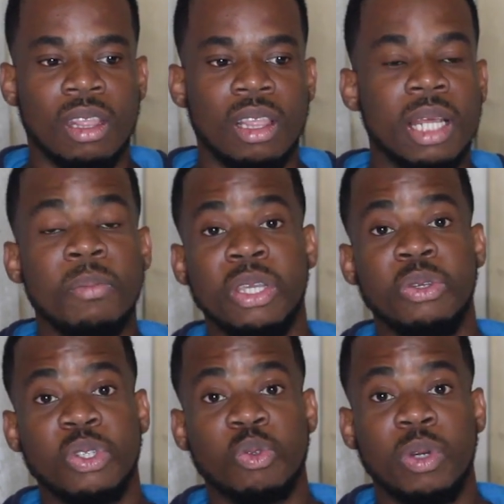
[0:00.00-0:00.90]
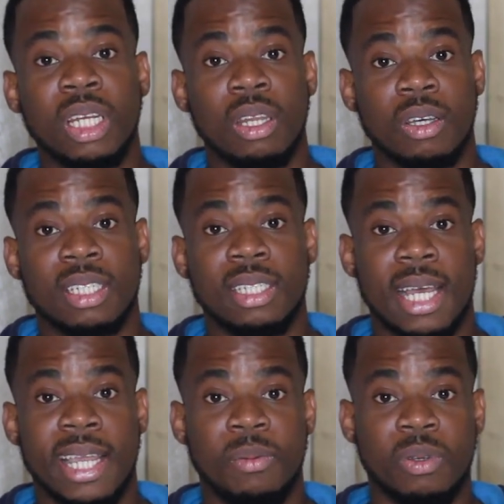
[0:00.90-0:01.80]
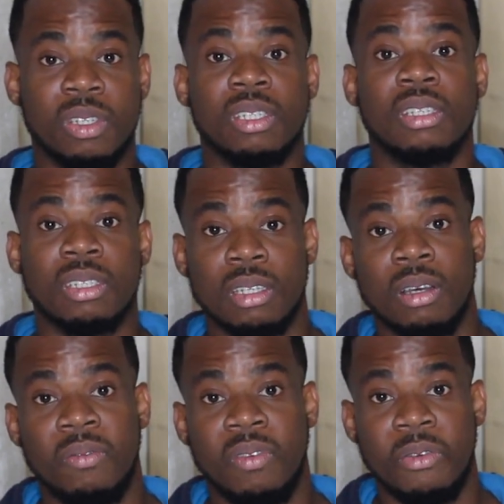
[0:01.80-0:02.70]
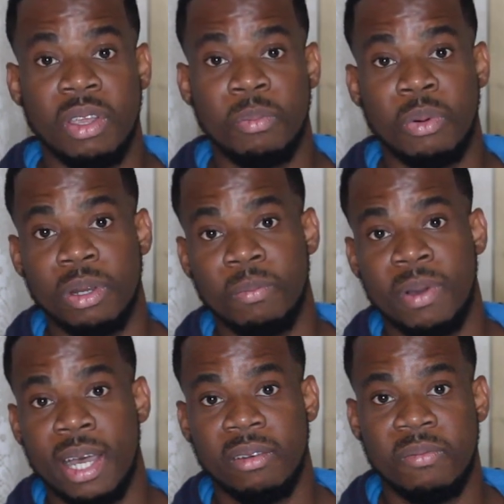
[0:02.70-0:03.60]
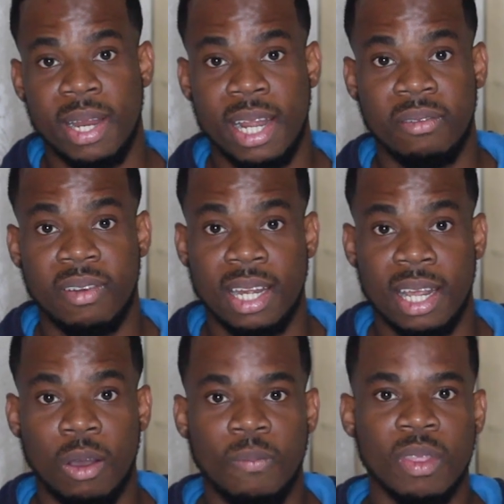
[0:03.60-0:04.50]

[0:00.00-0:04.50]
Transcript: let me use weight loss and diet because it's a very important part of my life right now.